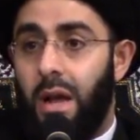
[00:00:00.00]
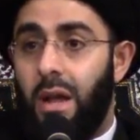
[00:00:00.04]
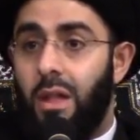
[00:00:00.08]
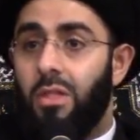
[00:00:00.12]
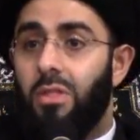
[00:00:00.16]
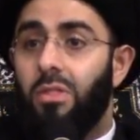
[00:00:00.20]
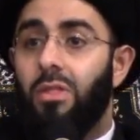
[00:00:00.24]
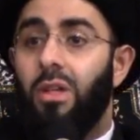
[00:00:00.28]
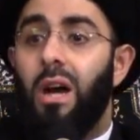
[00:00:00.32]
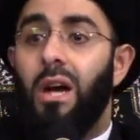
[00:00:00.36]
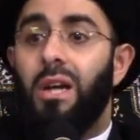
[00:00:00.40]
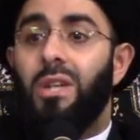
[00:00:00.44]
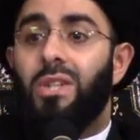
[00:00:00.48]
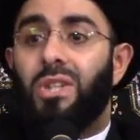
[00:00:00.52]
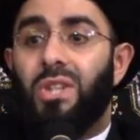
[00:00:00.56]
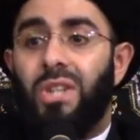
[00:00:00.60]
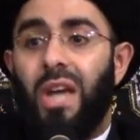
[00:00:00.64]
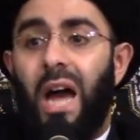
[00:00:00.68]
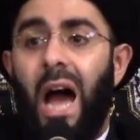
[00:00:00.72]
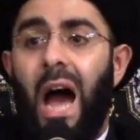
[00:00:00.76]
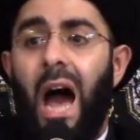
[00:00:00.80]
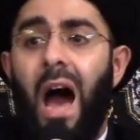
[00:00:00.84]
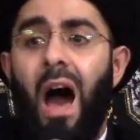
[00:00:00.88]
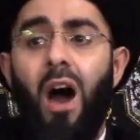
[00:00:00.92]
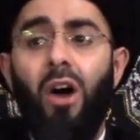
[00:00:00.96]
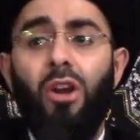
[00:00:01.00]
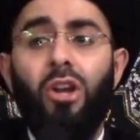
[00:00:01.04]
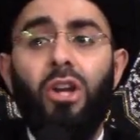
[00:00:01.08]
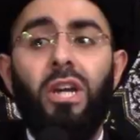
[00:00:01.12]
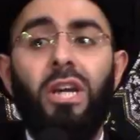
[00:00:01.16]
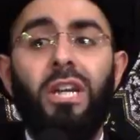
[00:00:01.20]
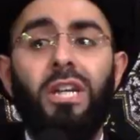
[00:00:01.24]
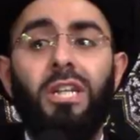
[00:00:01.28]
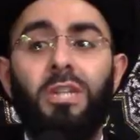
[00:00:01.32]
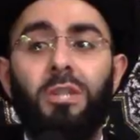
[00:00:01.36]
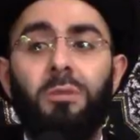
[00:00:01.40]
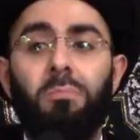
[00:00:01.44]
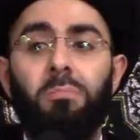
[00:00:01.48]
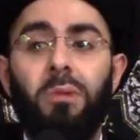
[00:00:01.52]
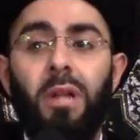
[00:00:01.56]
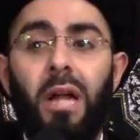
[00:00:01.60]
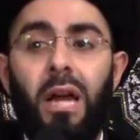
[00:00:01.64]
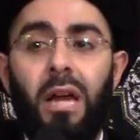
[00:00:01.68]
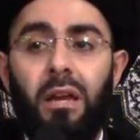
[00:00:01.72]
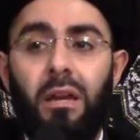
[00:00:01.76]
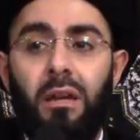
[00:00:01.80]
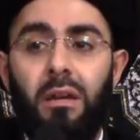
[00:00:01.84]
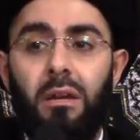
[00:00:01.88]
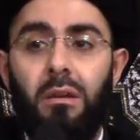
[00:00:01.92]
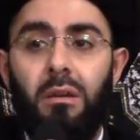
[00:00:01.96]
Thus, how do you
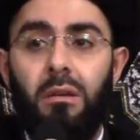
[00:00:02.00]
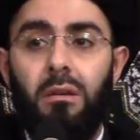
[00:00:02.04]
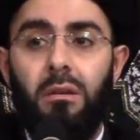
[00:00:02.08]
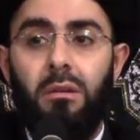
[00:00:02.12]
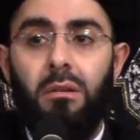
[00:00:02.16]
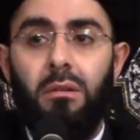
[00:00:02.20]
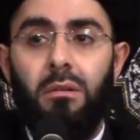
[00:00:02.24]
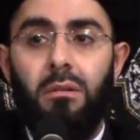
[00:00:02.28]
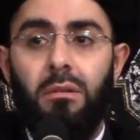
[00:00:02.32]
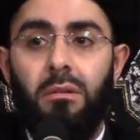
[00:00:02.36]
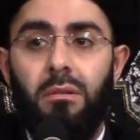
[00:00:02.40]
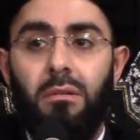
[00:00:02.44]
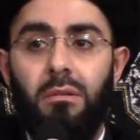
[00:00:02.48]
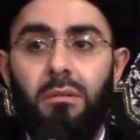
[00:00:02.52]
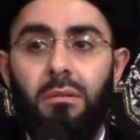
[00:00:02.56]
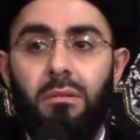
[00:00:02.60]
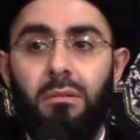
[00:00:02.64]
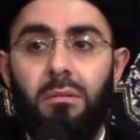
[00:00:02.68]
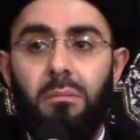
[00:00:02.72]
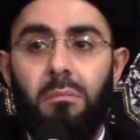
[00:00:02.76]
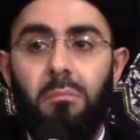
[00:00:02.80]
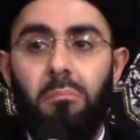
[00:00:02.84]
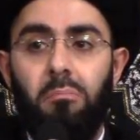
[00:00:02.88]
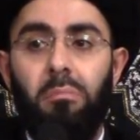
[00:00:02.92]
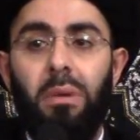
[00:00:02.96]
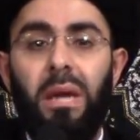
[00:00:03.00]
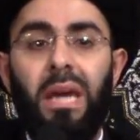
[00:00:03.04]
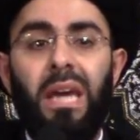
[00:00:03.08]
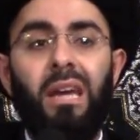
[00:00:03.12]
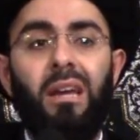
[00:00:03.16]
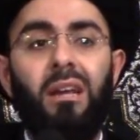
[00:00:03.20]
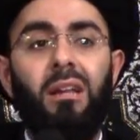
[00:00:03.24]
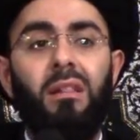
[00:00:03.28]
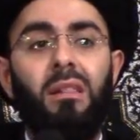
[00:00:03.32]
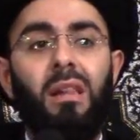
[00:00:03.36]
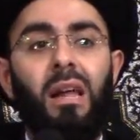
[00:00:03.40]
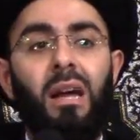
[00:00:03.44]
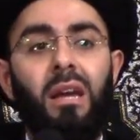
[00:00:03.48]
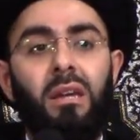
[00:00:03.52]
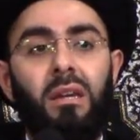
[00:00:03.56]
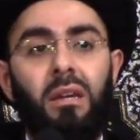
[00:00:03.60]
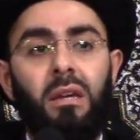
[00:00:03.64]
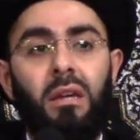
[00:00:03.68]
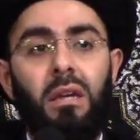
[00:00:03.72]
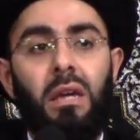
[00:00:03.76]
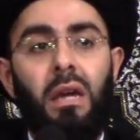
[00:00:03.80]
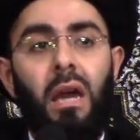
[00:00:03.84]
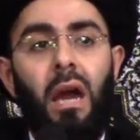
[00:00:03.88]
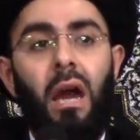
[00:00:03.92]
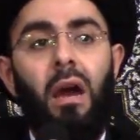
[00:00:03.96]
explain being
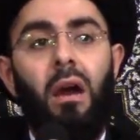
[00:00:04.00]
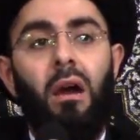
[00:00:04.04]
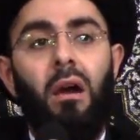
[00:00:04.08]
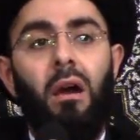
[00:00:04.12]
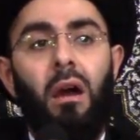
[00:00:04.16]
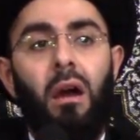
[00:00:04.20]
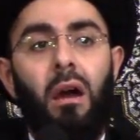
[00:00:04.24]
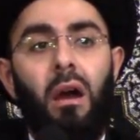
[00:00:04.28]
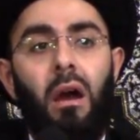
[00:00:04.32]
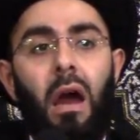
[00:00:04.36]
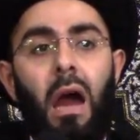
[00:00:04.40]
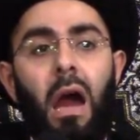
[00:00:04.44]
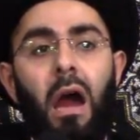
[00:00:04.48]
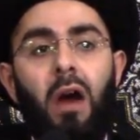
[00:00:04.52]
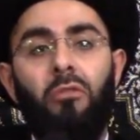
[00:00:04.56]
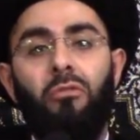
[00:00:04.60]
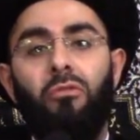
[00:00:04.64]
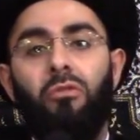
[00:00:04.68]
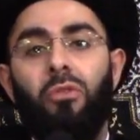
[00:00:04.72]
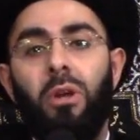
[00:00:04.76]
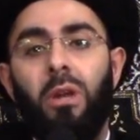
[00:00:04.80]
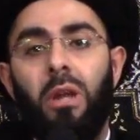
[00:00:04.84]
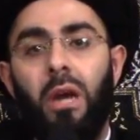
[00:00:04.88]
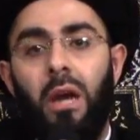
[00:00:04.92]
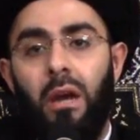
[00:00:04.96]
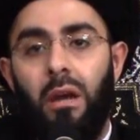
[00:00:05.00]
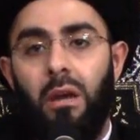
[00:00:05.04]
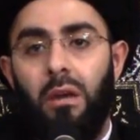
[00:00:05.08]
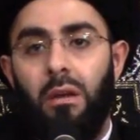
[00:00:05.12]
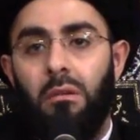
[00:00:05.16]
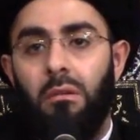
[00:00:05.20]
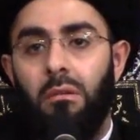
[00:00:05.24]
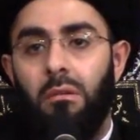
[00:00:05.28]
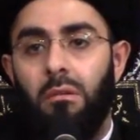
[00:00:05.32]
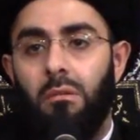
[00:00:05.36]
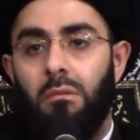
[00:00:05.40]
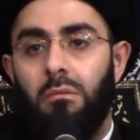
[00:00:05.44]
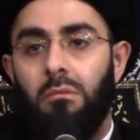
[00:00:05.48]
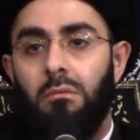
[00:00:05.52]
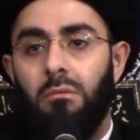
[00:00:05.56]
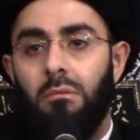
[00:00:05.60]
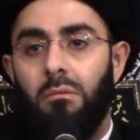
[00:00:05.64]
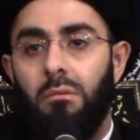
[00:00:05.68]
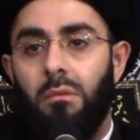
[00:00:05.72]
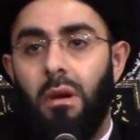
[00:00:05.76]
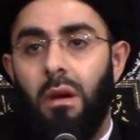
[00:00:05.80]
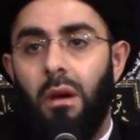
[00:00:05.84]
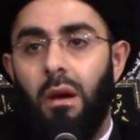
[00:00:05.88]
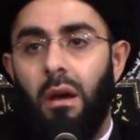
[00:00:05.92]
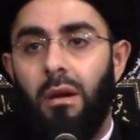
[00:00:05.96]
lucky every day
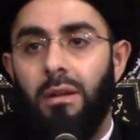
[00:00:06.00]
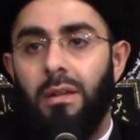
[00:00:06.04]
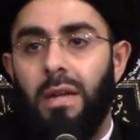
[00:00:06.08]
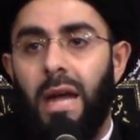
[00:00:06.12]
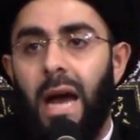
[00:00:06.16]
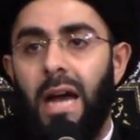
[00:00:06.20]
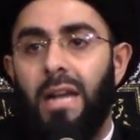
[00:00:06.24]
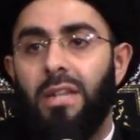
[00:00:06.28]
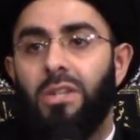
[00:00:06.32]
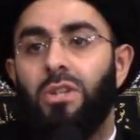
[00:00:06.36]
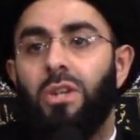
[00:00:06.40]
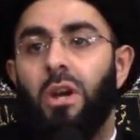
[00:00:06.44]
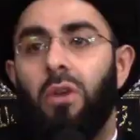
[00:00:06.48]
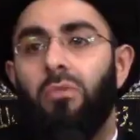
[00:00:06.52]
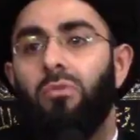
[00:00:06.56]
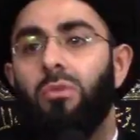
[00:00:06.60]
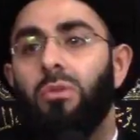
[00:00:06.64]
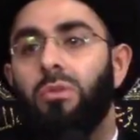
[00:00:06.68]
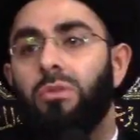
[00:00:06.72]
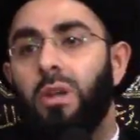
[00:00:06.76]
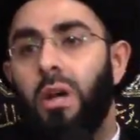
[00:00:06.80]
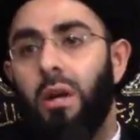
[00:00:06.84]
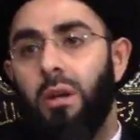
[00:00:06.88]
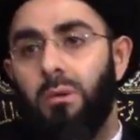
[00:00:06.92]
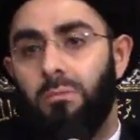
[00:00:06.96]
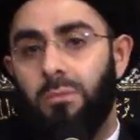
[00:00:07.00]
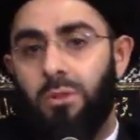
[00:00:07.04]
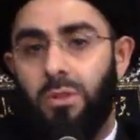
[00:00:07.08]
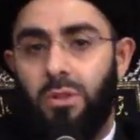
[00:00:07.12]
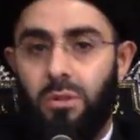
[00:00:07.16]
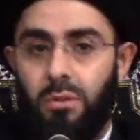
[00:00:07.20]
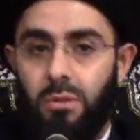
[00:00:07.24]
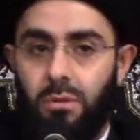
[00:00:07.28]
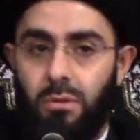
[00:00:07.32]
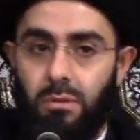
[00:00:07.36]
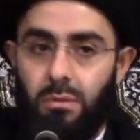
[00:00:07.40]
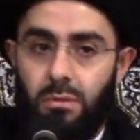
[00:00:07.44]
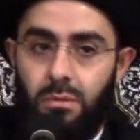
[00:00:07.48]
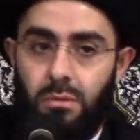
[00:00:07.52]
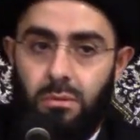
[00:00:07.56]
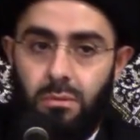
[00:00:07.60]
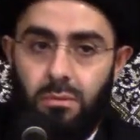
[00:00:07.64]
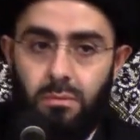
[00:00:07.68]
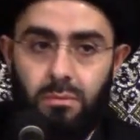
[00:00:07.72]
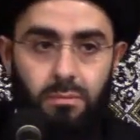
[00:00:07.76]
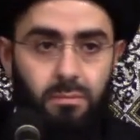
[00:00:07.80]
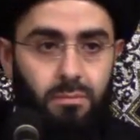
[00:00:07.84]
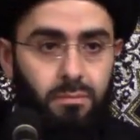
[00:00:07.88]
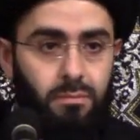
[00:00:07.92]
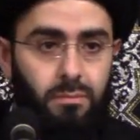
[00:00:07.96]
at several times?
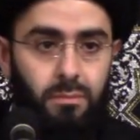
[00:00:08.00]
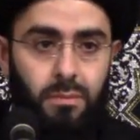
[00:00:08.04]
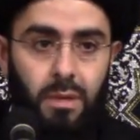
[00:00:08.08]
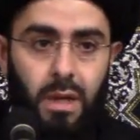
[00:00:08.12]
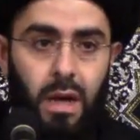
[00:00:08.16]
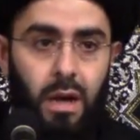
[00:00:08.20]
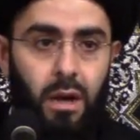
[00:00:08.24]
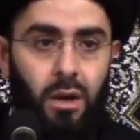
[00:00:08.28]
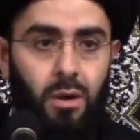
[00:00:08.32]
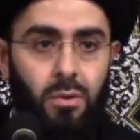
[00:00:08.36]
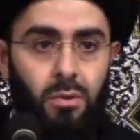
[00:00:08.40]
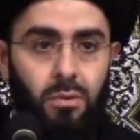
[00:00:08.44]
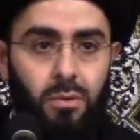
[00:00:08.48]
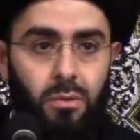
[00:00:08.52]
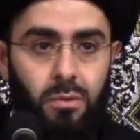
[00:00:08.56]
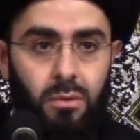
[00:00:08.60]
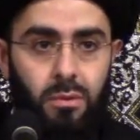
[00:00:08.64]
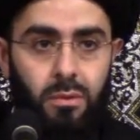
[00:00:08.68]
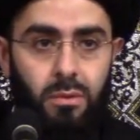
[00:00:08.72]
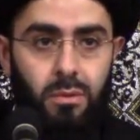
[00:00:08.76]
How?